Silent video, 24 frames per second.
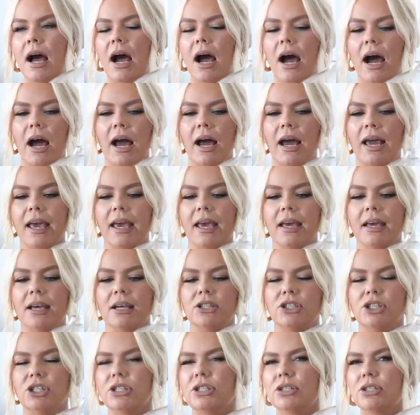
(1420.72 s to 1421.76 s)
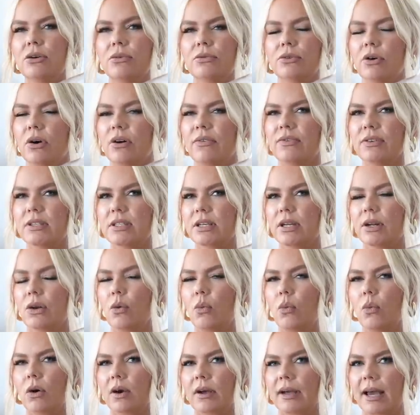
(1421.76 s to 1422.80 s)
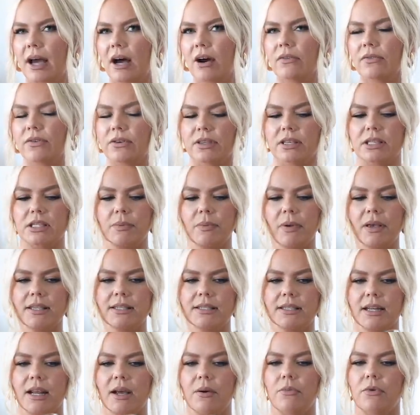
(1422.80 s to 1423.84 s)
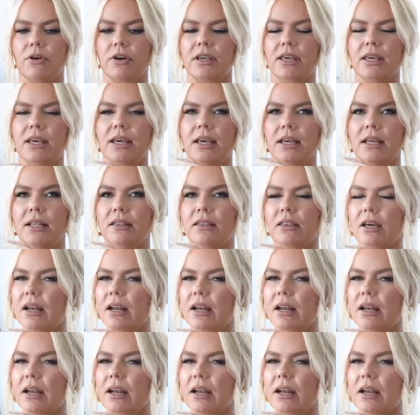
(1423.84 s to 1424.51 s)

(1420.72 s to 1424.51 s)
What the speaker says: I just don't know if it's gonna work out for the space that I'm working in.